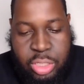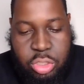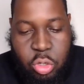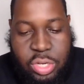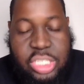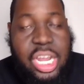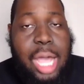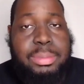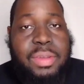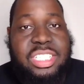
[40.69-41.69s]
So these
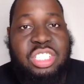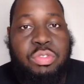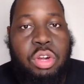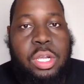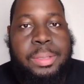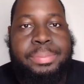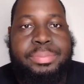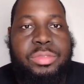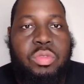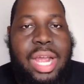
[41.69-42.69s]
observations
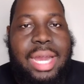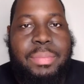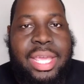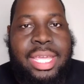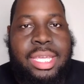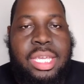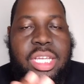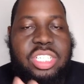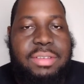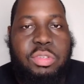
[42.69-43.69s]
from Ryan Mink,
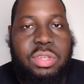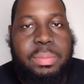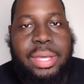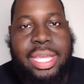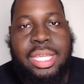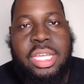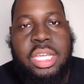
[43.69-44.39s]
Justin Rebeck,